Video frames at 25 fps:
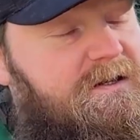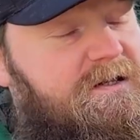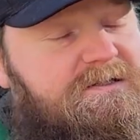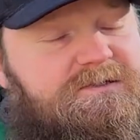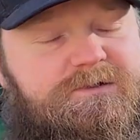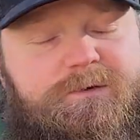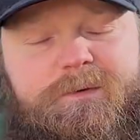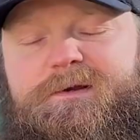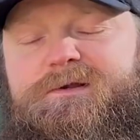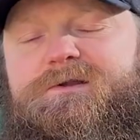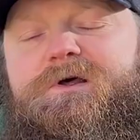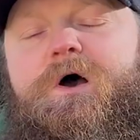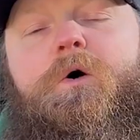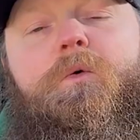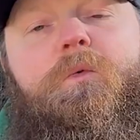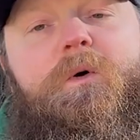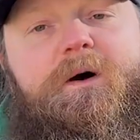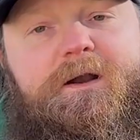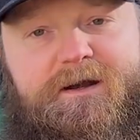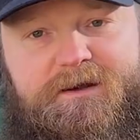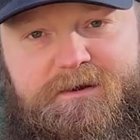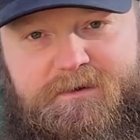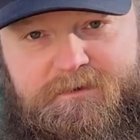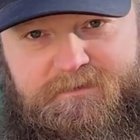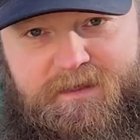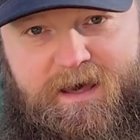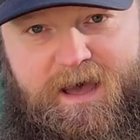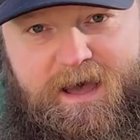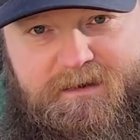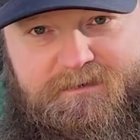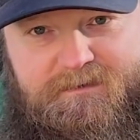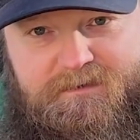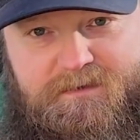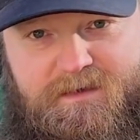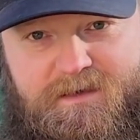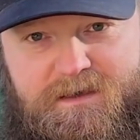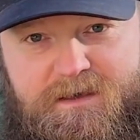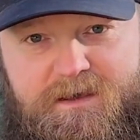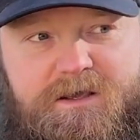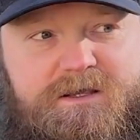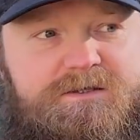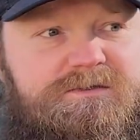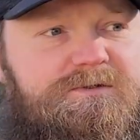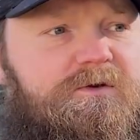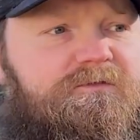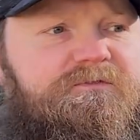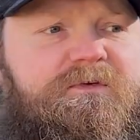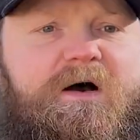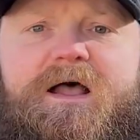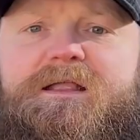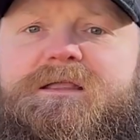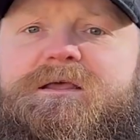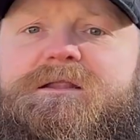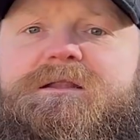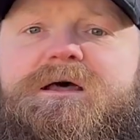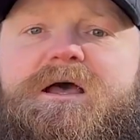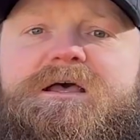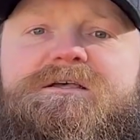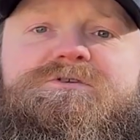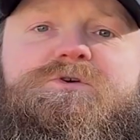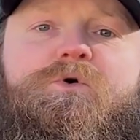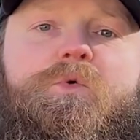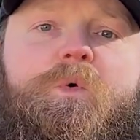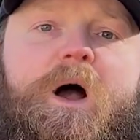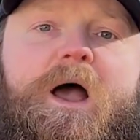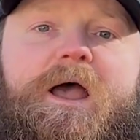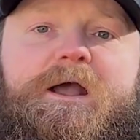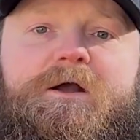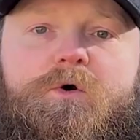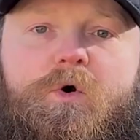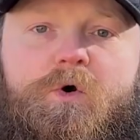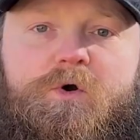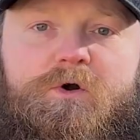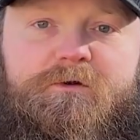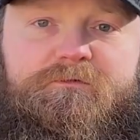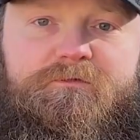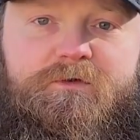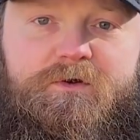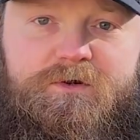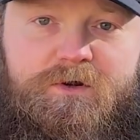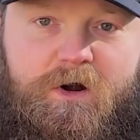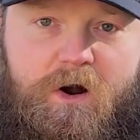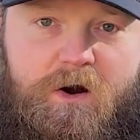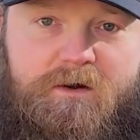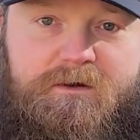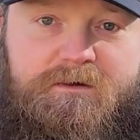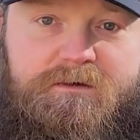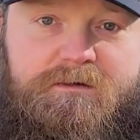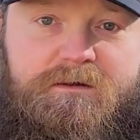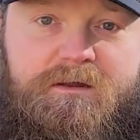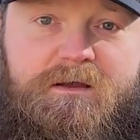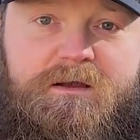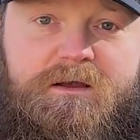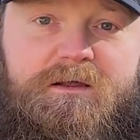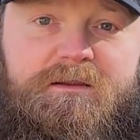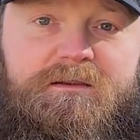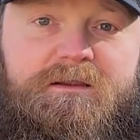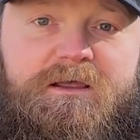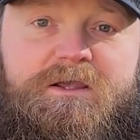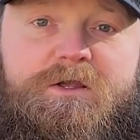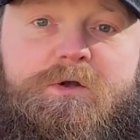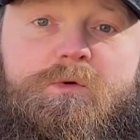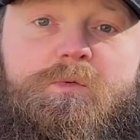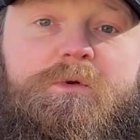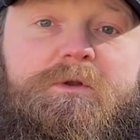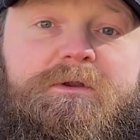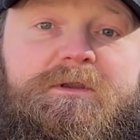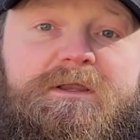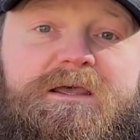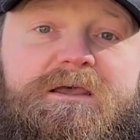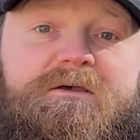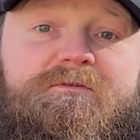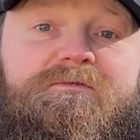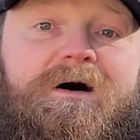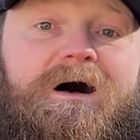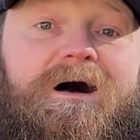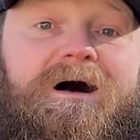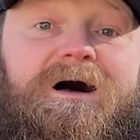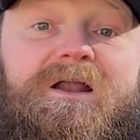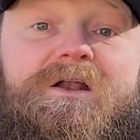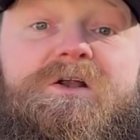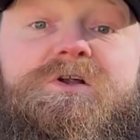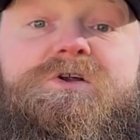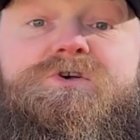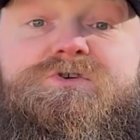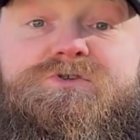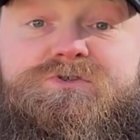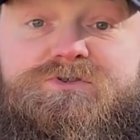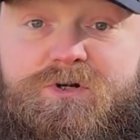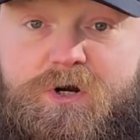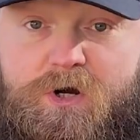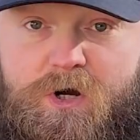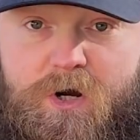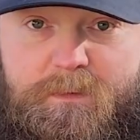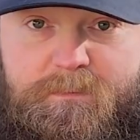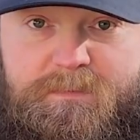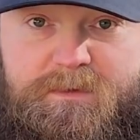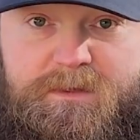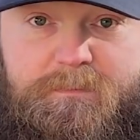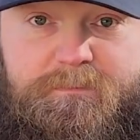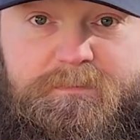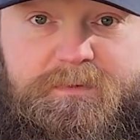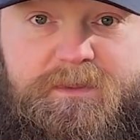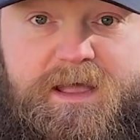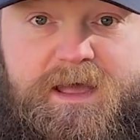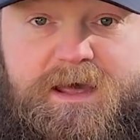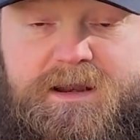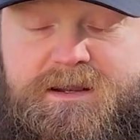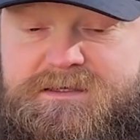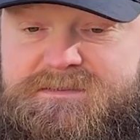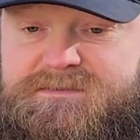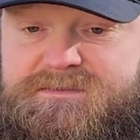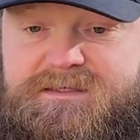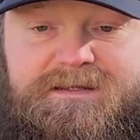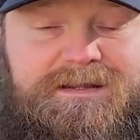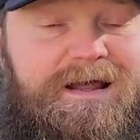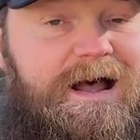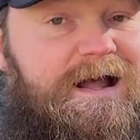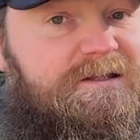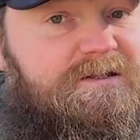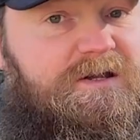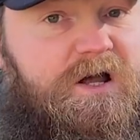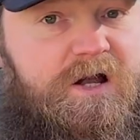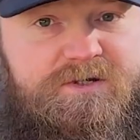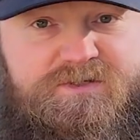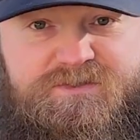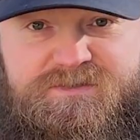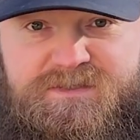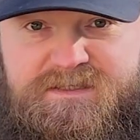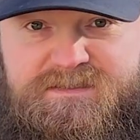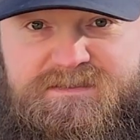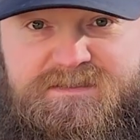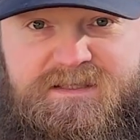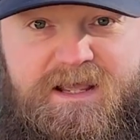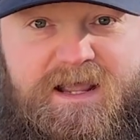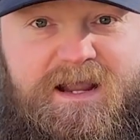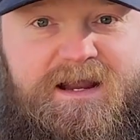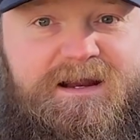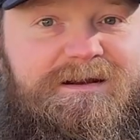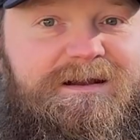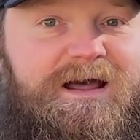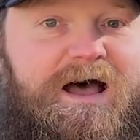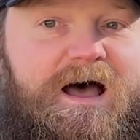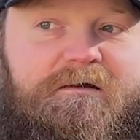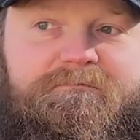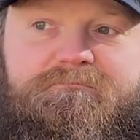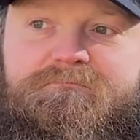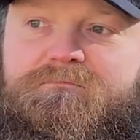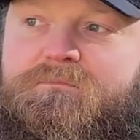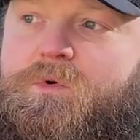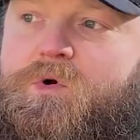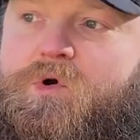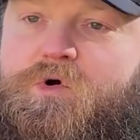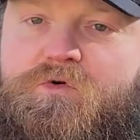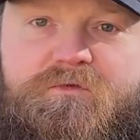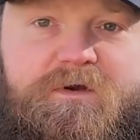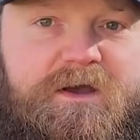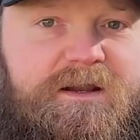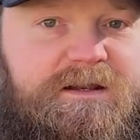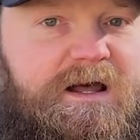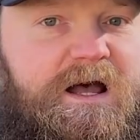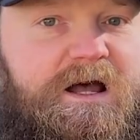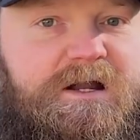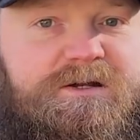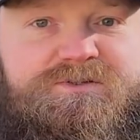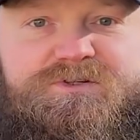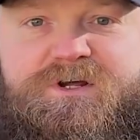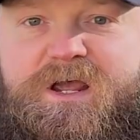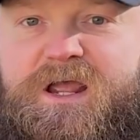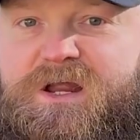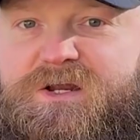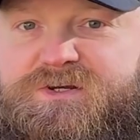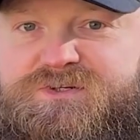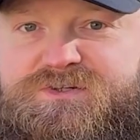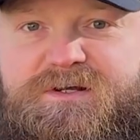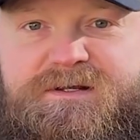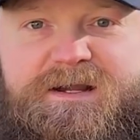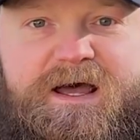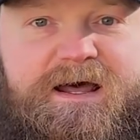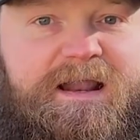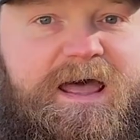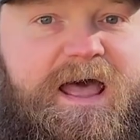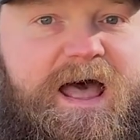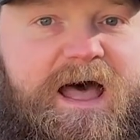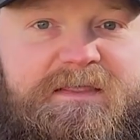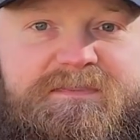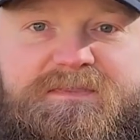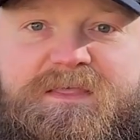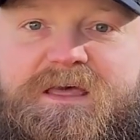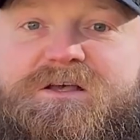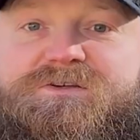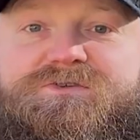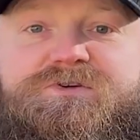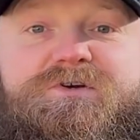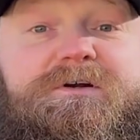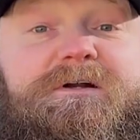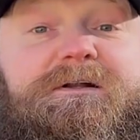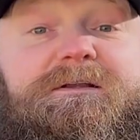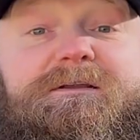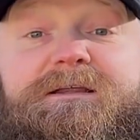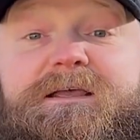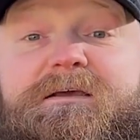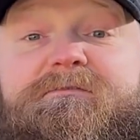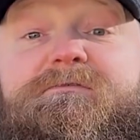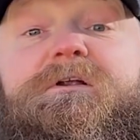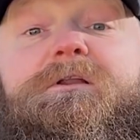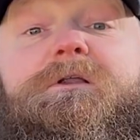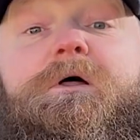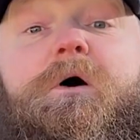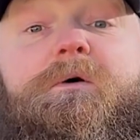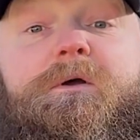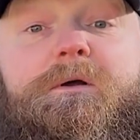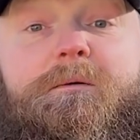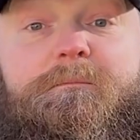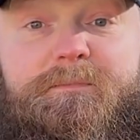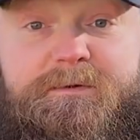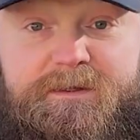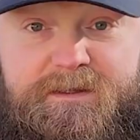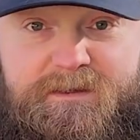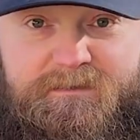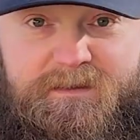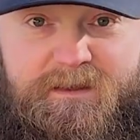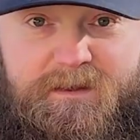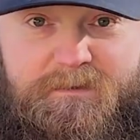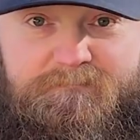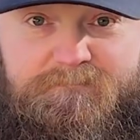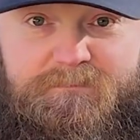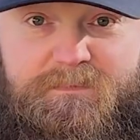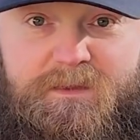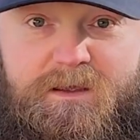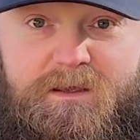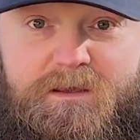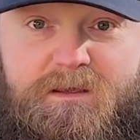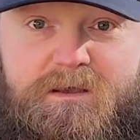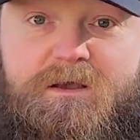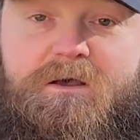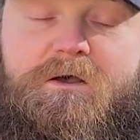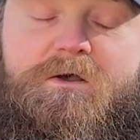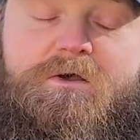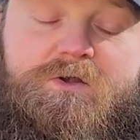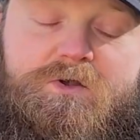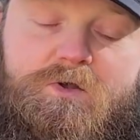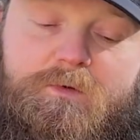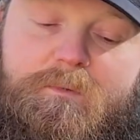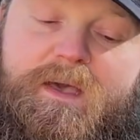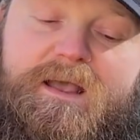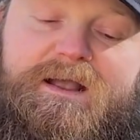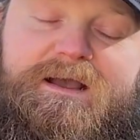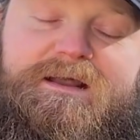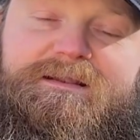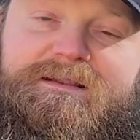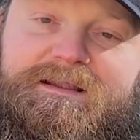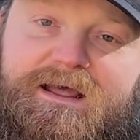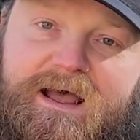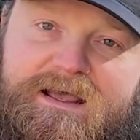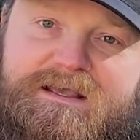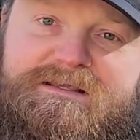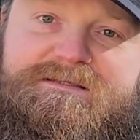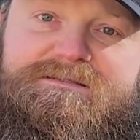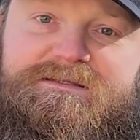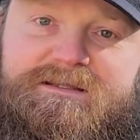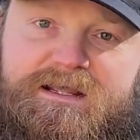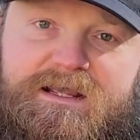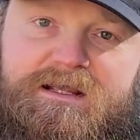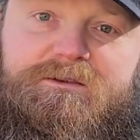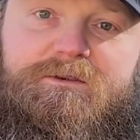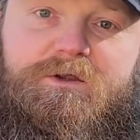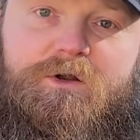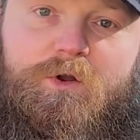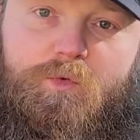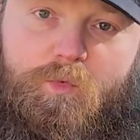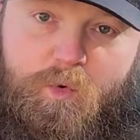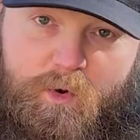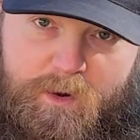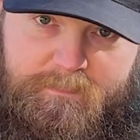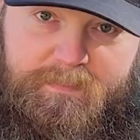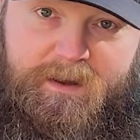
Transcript: So we don't want to do that. So find a nice quiet corner of your garden that you will leave undisturbed. The plan is to not touch this thing, not move it, not change it, not add things. You're going to leave it alone completely. You'll make a nice, neat little wood